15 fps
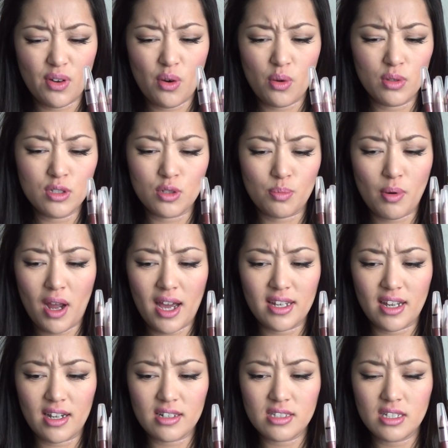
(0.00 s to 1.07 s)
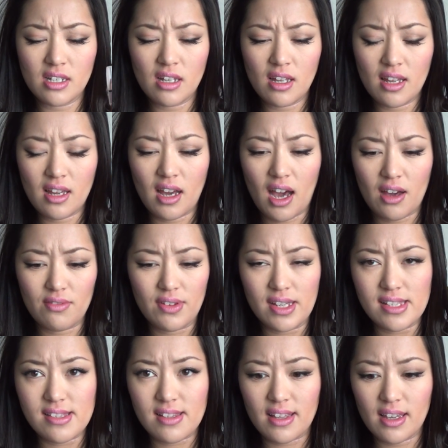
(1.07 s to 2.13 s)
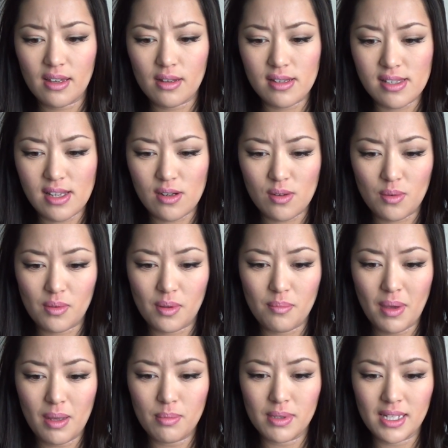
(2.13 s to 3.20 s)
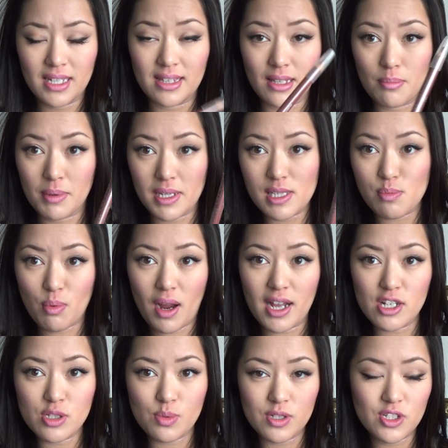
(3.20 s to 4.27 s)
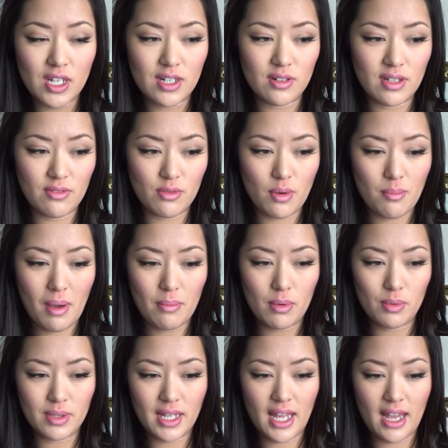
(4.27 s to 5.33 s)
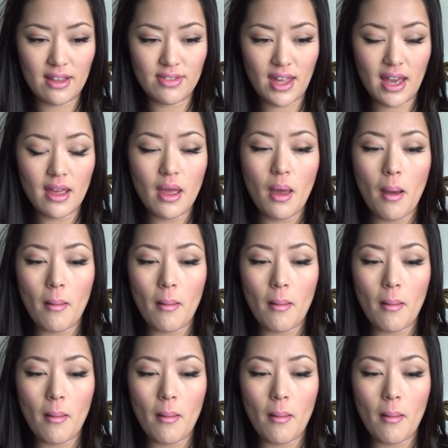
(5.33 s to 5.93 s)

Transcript: an older product, obviously, because they're Maybelline Lip Express, which I don't even remember when they had that.